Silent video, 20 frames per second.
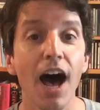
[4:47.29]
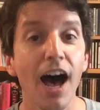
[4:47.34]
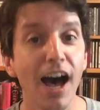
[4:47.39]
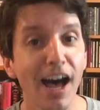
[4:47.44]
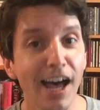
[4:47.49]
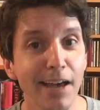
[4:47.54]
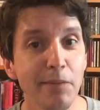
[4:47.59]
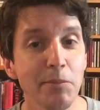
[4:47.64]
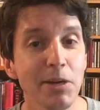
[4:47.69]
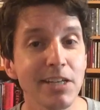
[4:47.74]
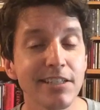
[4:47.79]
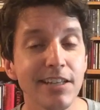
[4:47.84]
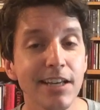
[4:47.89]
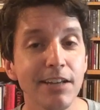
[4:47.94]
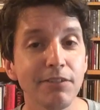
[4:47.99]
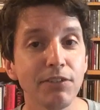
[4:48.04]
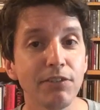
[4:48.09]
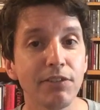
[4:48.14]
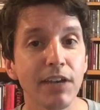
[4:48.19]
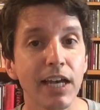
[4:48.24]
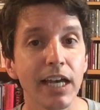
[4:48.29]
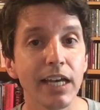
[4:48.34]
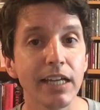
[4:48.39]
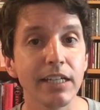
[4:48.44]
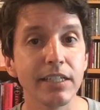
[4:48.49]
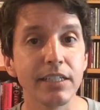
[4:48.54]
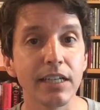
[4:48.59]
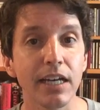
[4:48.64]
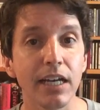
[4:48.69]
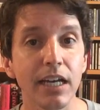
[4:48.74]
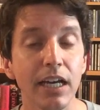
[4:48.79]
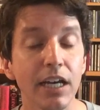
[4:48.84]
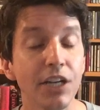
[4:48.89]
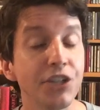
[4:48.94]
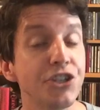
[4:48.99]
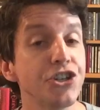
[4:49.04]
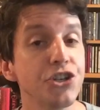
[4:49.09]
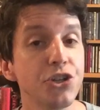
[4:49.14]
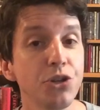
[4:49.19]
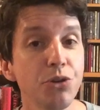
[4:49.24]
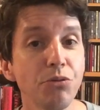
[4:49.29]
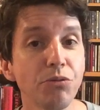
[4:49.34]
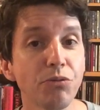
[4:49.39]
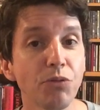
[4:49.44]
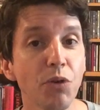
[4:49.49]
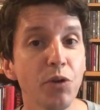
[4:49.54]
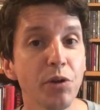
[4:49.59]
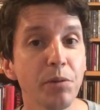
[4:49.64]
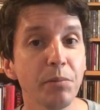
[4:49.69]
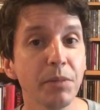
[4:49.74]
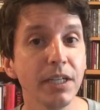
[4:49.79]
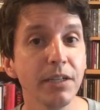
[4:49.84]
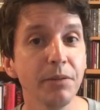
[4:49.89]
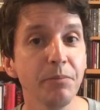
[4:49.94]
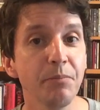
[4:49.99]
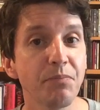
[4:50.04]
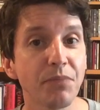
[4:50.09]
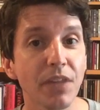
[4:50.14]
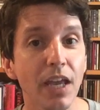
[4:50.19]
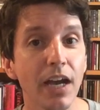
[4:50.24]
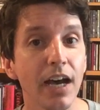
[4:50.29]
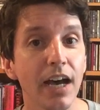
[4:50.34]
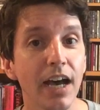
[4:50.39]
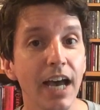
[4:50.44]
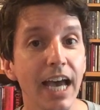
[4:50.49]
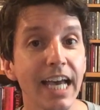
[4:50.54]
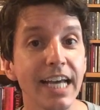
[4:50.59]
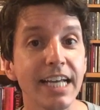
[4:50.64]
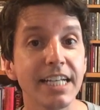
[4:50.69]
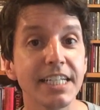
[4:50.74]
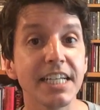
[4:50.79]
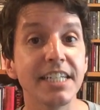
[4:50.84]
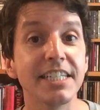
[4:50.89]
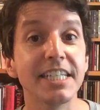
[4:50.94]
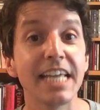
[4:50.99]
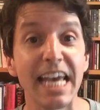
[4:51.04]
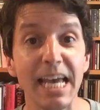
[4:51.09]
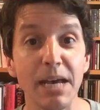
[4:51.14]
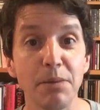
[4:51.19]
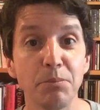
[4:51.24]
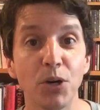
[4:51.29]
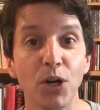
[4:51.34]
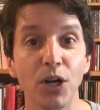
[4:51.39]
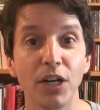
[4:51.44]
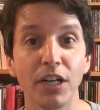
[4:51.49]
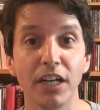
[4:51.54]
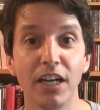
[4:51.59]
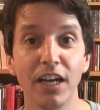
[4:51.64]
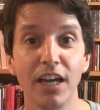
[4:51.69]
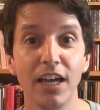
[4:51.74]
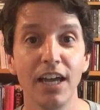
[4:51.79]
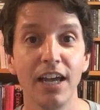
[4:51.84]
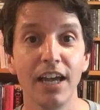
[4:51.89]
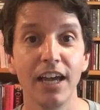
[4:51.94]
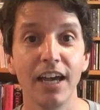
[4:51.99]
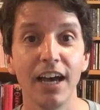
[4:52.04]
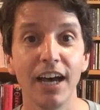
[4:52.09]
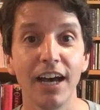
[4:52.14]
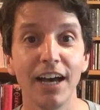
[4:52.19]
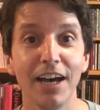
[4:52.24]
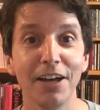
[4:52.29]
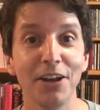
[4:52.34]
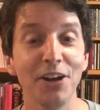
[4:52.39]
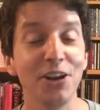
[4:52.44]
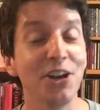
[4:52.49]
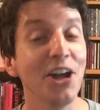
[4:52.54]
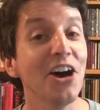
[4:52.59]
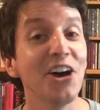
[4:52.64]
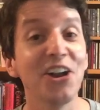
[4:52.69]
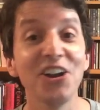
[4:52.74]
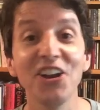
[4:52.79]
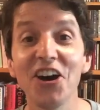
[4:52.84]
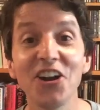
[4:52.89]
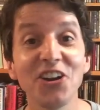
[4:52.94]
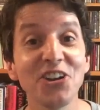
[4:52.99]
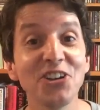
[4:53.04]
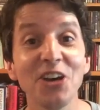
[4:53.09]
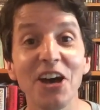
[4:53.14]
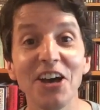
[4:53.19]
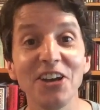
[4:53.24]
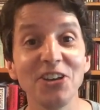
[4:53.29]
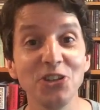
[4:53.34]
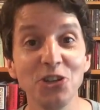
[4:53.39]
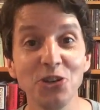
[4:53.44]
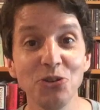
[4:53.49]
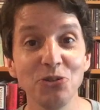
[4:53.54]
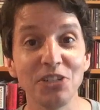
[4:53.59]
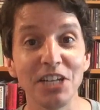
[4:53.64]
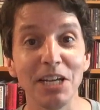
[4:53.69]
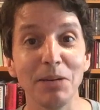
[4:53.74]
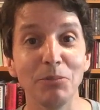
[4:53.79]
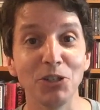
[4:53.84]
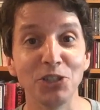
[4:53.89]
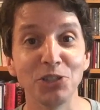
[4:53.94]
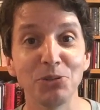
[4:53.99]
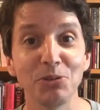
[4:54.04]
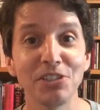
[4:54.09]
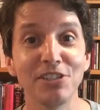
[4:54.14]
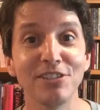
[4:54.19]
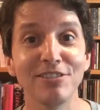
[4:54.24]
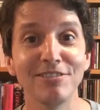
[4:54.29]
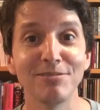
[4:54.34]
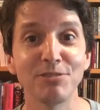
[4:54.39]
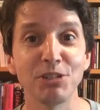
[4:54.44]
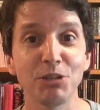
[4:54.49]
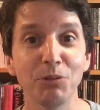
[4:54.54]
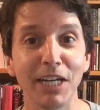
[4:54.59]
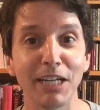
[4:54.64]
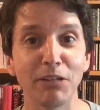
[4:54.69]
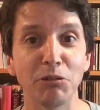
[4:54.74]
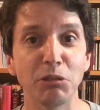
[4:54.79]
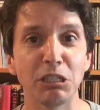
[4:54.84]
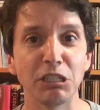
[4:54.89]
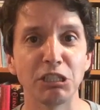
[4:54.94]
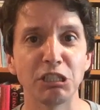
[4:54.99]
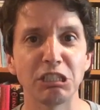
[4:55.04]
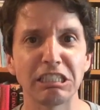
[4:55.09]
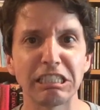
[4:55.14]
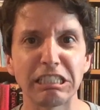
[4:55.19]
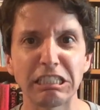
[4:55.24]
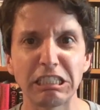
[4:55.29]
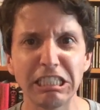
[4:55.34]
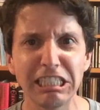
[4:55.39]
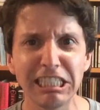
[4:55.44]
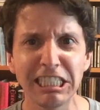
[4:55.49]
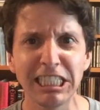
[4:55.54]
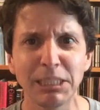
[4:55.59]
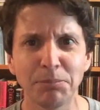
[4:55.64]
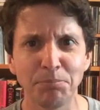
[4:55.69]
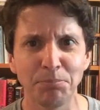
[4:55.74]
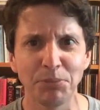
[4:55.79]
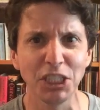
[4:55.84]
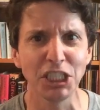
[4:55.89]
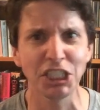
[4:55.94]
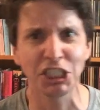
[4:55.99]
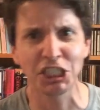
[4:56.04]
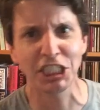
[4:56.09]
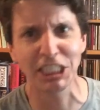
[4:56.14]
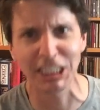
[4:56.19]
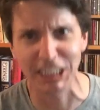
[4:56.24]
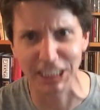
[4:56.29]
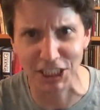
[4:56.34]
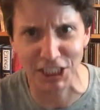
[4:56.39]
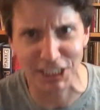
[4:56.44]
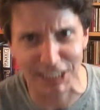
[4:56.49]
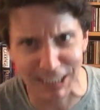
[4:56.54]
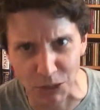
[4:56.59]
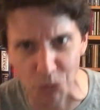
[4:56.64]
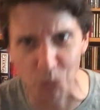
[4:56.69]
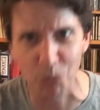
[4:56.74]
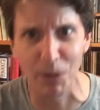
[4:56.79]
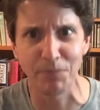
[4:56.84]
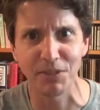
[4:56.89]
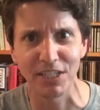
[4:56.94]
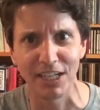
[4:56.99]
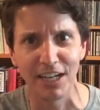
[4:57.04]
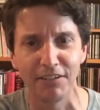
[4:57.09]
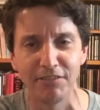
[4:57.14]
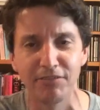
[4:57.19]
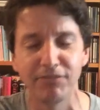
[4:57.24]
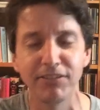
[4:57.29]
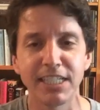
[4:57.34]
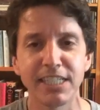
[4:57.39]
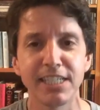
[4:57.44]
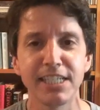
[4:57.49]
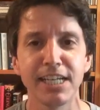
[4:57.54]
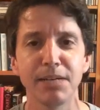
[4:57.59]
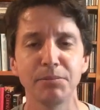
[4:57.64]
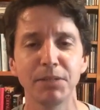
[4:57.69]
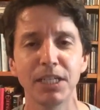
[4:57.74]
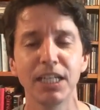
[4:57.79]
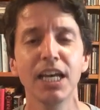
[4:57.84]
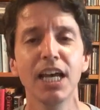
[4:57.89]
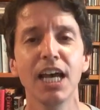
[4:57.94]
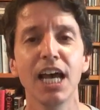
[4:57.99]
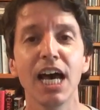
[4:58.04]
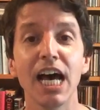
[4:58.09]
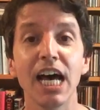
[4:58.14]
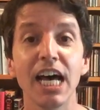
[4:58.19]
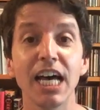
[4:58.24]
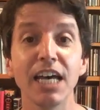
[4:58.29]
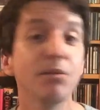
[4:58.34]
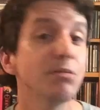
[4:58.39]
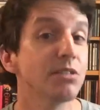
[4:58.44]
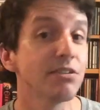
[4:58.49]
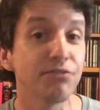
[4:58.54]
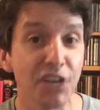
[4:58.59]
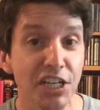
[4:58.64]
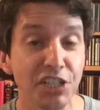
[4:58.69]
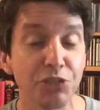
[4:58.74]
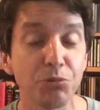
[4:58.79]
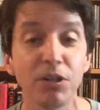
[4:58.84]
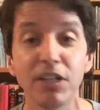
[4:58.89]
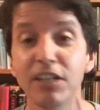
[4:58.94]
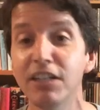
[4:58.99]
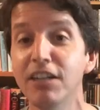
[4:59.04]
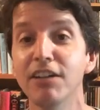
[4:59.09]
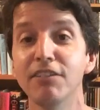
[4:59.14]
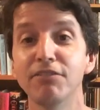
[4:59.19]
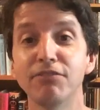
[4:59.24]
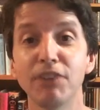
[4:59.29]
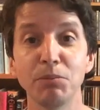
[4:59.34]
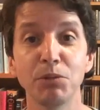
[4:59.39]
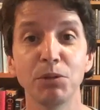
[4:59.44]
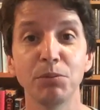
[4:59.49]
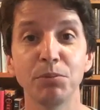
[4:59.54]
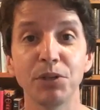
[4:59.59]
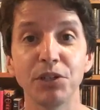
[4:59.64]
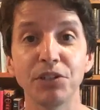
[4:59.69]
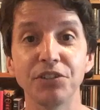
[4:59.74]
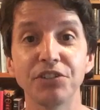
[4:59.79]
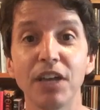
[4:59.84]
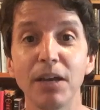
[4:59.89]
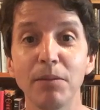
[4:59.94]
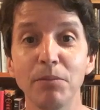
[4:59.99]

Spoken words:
I myself have had a shoe thrown at me and a tampon. Not a used tampon. She wasn't so angry that she's like, this is bullshit! And just like whipped it out and flicked it at me. It was a fresh one from her purse.